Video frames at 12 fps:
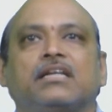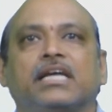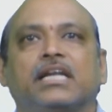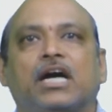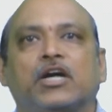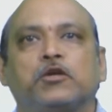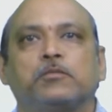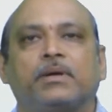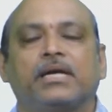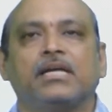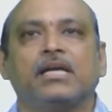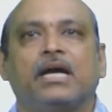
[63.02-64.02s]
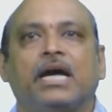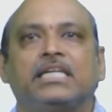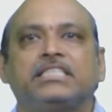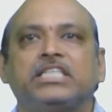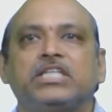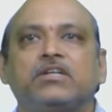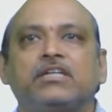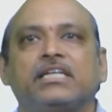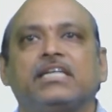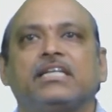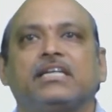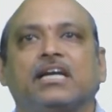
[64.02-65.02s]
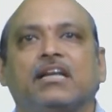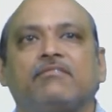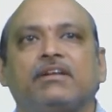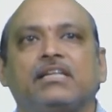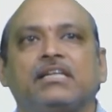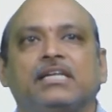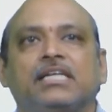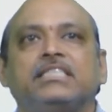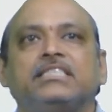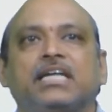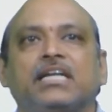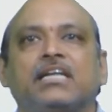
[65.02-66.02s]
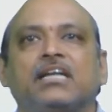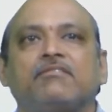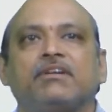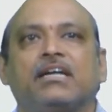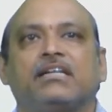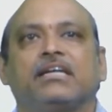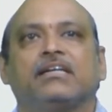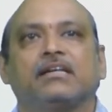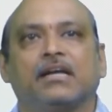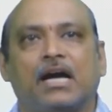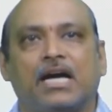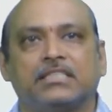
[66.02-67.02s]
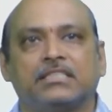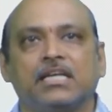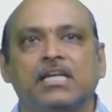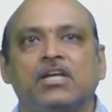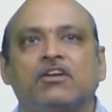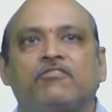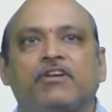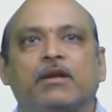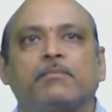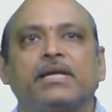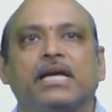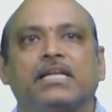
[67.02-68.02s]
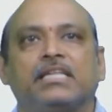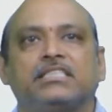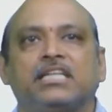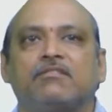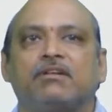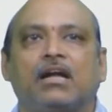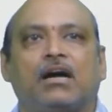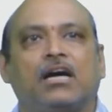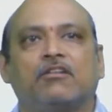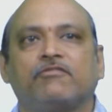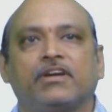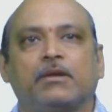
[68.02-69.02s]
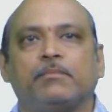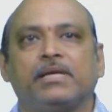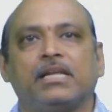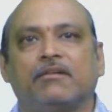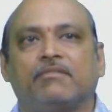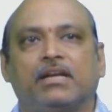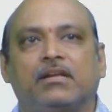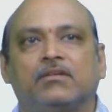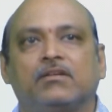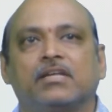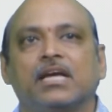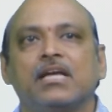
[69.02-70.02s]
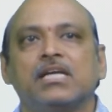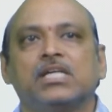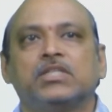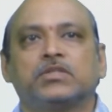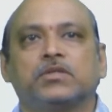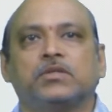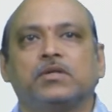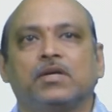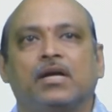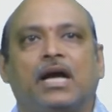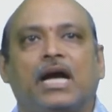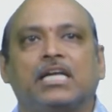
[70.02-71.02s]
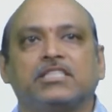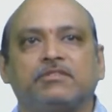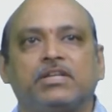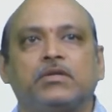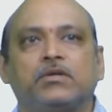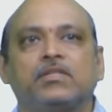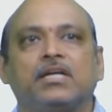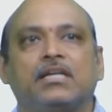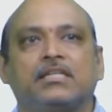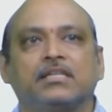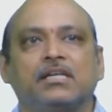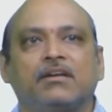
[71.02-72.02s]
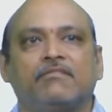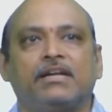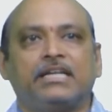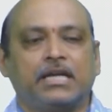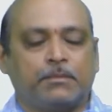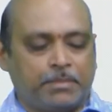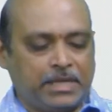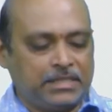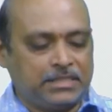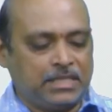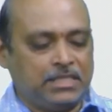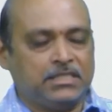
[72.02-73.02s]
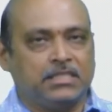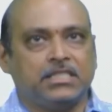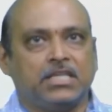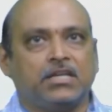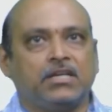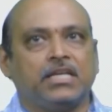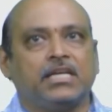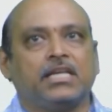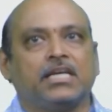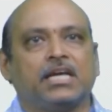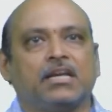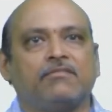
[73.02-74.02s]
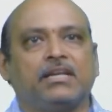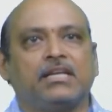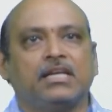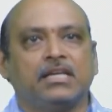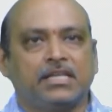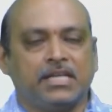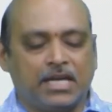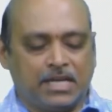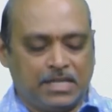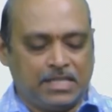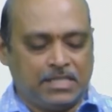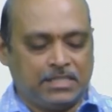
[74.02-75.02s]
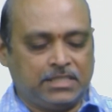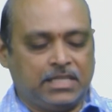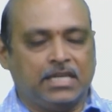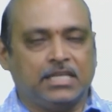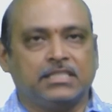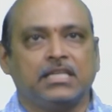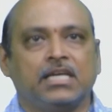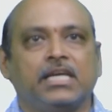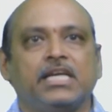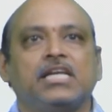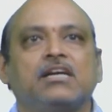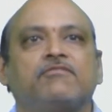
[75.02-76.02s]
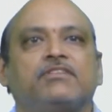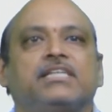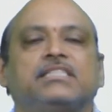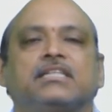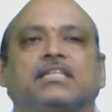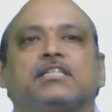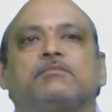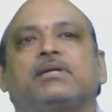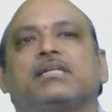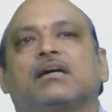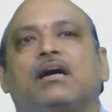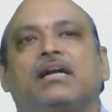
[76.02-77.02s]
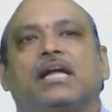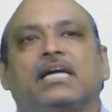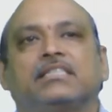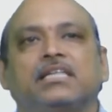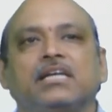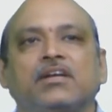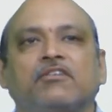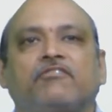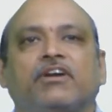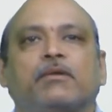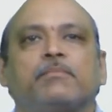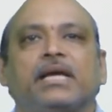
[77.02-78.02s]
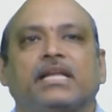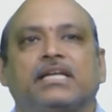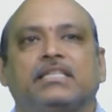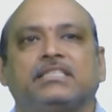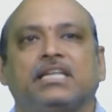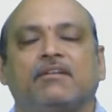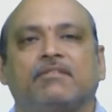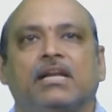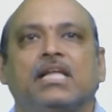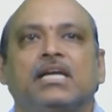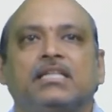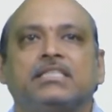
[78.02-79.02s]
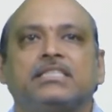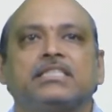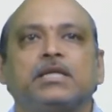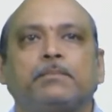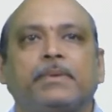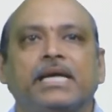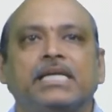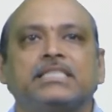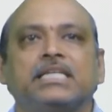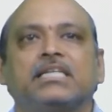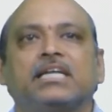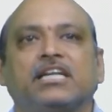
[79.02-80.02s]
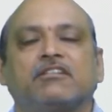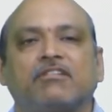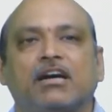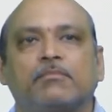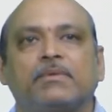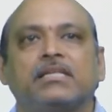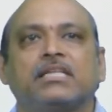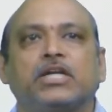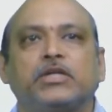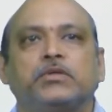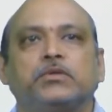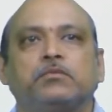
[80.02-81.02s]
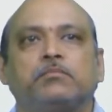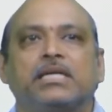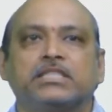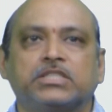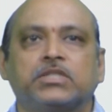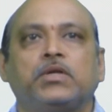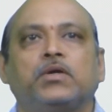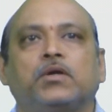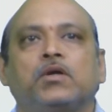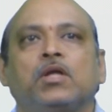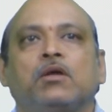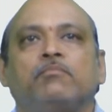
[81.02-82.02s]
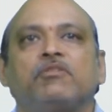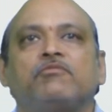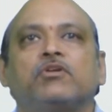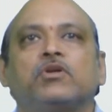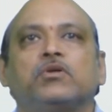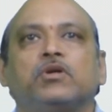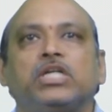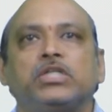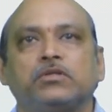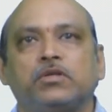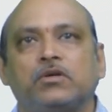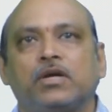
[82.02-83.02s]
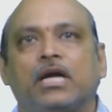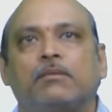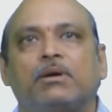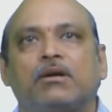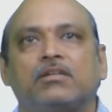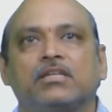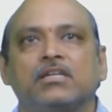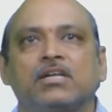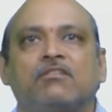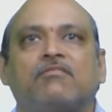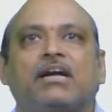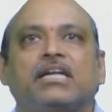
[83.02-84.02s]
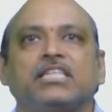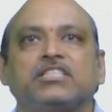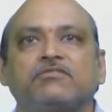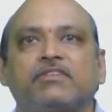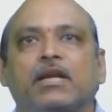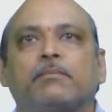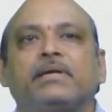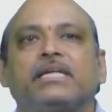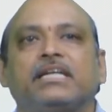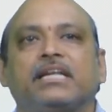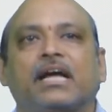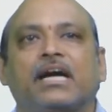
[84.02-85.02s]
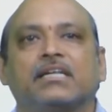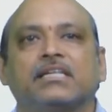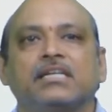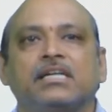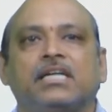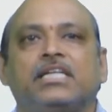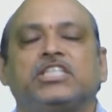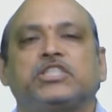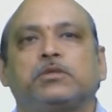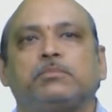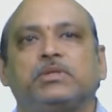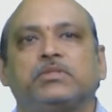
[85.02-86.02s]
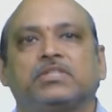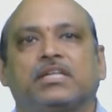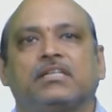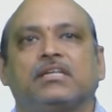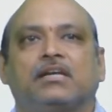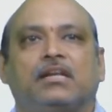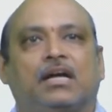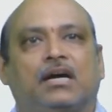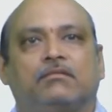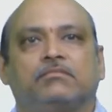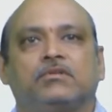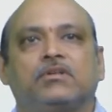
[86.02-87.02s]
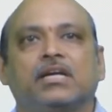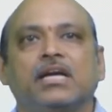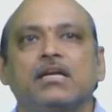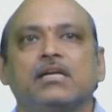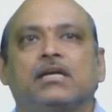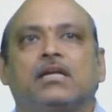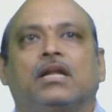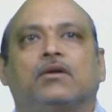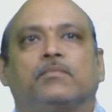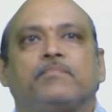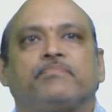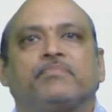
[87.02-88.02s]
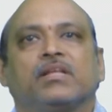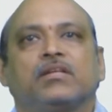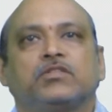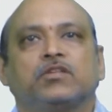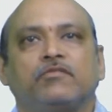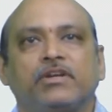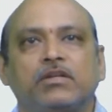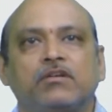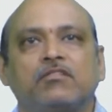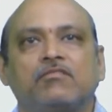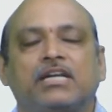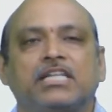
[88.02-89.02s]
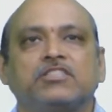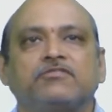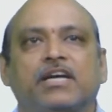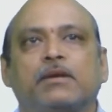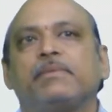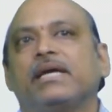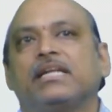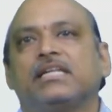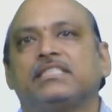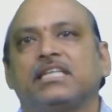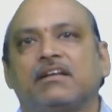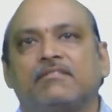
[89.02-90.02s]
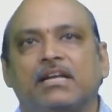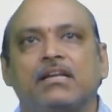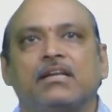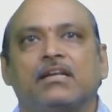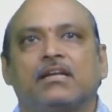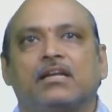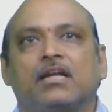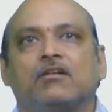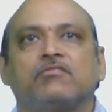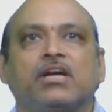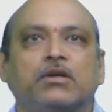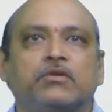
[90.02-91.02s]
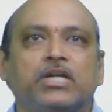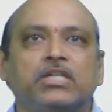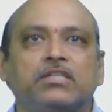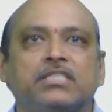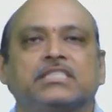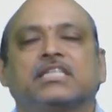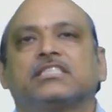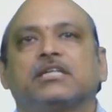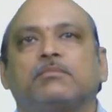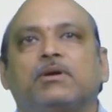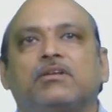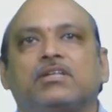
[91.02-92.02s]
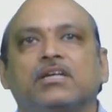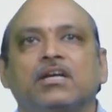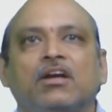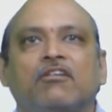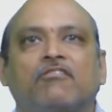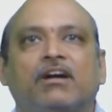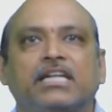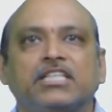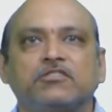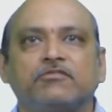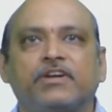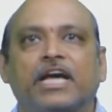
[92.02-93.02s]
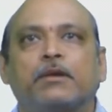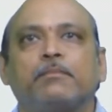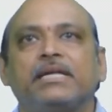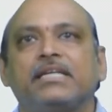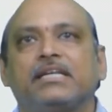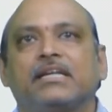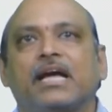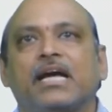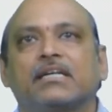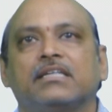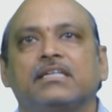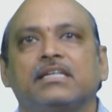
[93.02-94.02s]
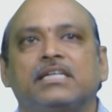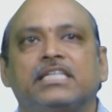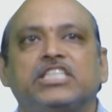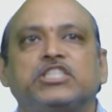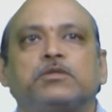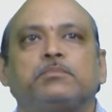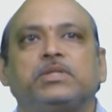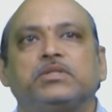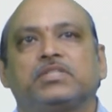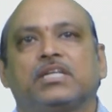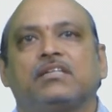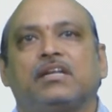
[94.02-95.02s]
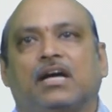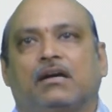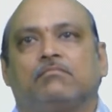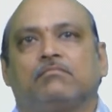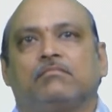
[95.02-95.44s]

can occupy at 0 degree Kelvin, in general we are taking as the Fermi energy level or Fermi level. Okay, so as we know that when temperature is 0 degree Kelvin, here in this case EF is nothing but called as the Fermi energy level. This is the basic requirement that you must know before going to know about what is Fermi Dirac distribution law. Okay, now, so we know what is Fermi energy level. Now we are going to discuss about what is Fermi Dirac distribution law.